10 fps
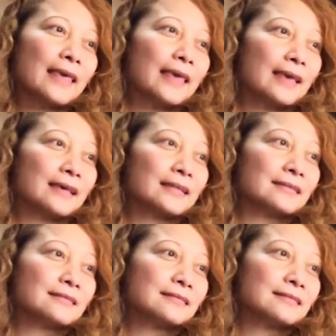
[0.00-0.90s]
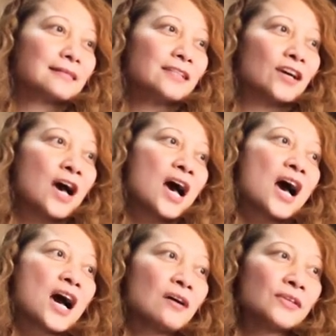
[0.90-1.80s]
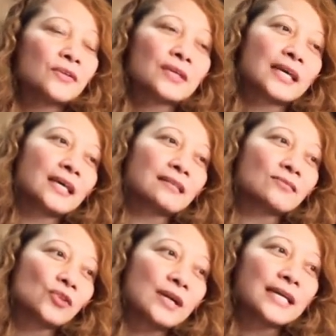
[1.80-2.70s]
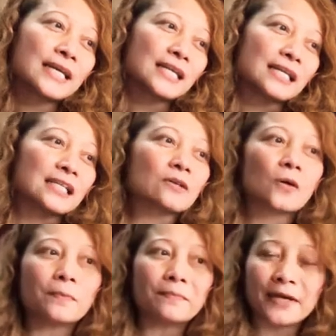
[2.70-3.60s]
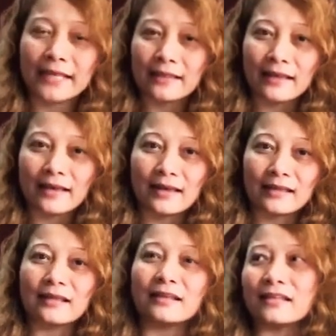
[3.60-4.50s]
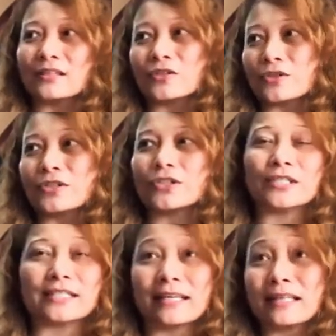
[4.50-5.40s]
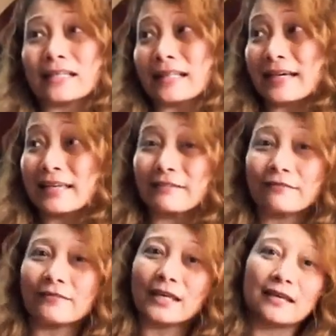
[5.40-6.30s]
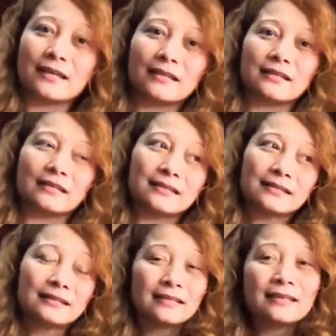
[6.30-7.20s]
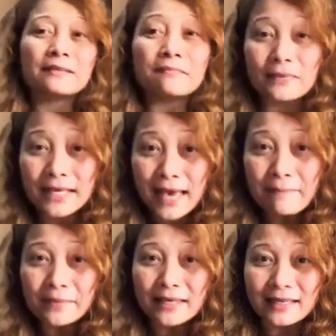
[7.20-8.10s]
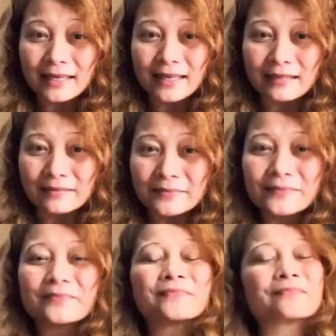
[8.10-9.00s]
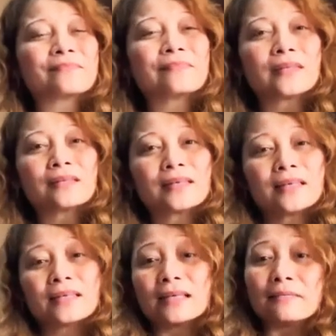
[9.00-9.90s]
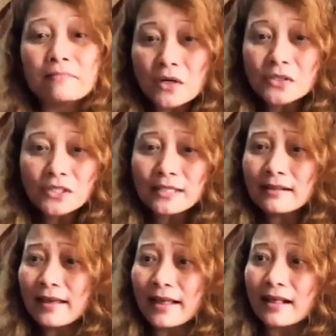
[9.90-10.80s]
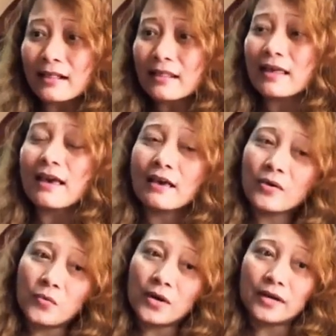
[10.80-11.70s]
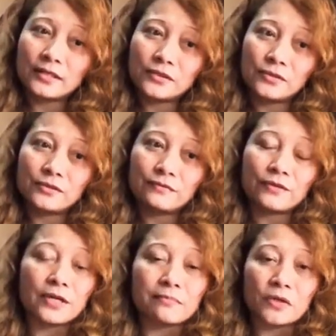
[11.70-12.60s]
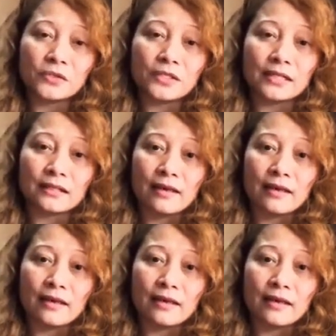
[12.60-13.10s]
and you know how you can try and incorporate that into your daily life and be happy again. Emotional health. What I do for emotional